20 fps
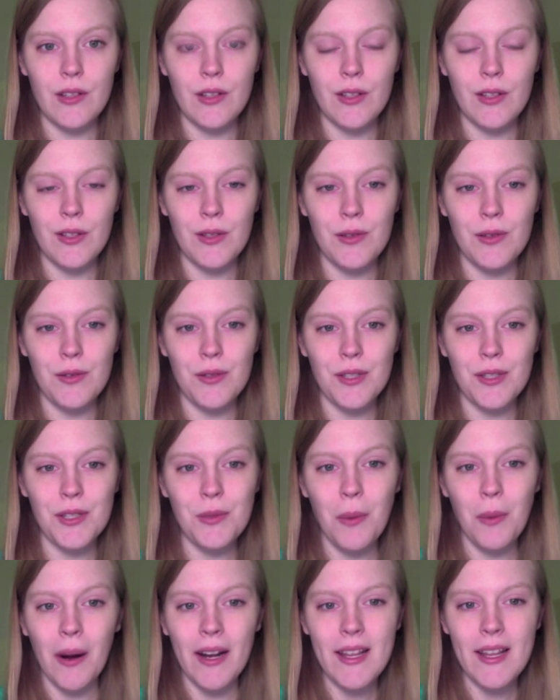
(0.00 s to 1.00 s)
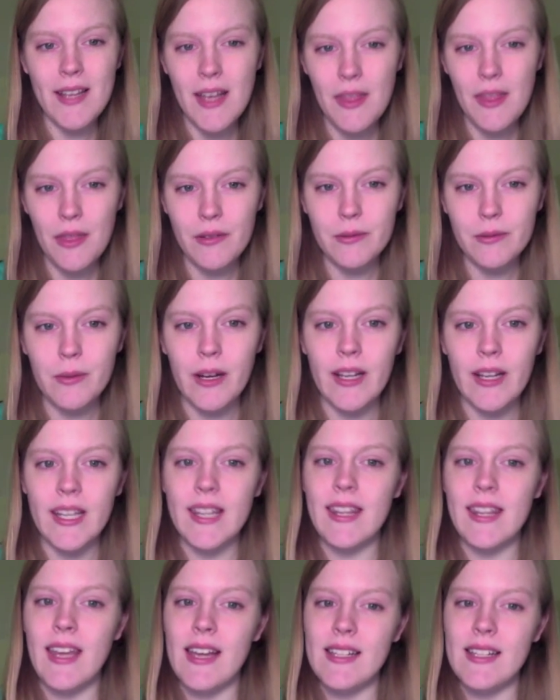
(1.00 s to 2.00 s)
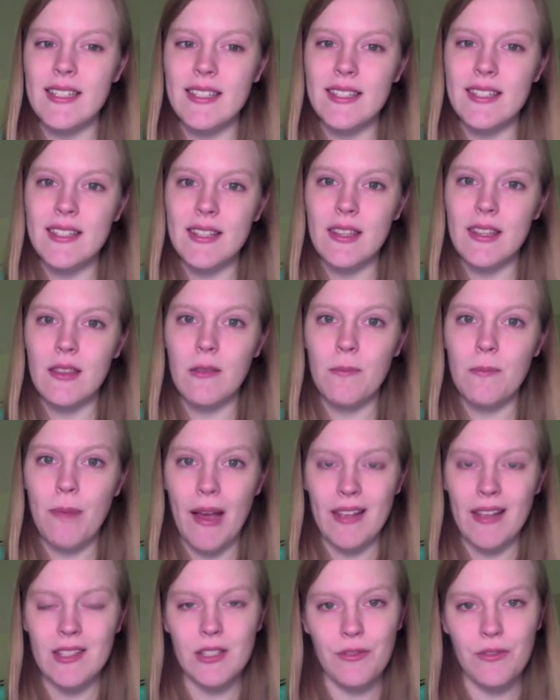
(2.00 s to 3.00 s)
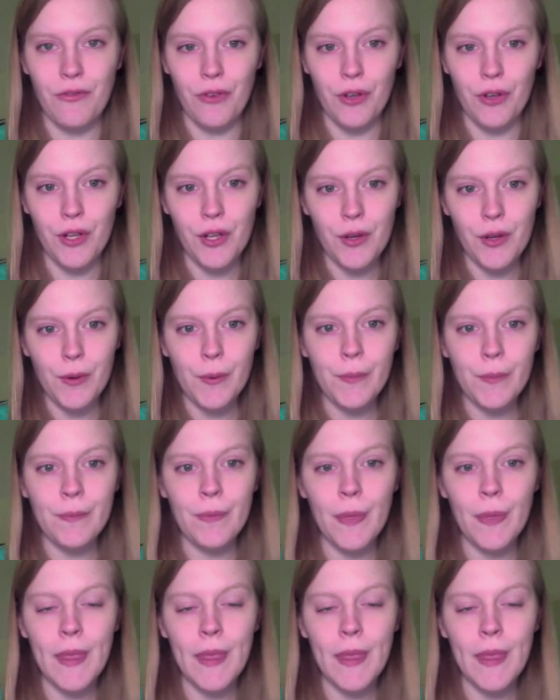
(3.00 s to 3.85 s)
you want to get the one that's the best for you.